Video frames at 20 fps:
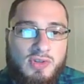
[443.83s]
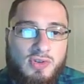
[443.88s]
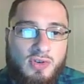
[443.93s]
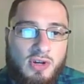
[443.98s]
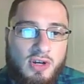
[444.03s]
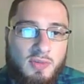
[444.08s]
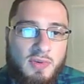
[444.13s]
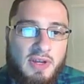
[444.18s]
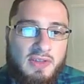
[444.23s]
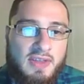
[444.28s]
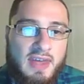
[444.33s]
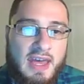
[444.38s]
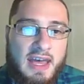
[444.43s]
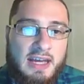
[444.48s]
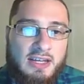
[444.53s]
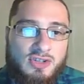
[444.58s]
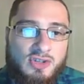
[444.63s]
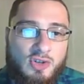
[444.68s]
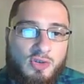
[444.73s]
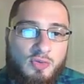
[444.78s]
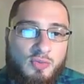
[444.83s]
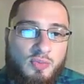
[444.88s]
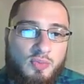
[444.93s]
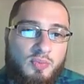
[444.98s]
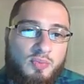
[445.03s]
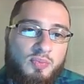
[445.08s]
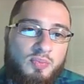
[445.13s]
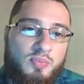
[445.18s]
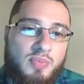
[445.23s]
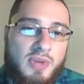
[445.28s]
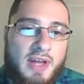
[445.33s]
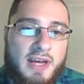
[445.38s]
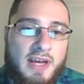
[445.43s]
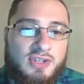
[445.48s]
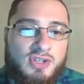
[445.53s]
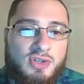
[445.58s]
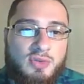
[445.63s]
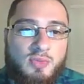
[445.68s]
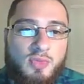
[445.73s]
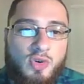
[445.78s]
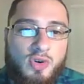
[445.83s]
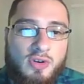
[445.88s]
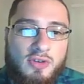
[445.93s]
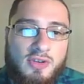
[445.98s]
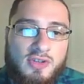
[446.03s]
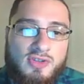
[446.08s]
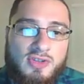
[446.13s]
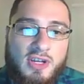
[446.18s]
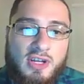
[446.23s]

we talk about the axoplasm or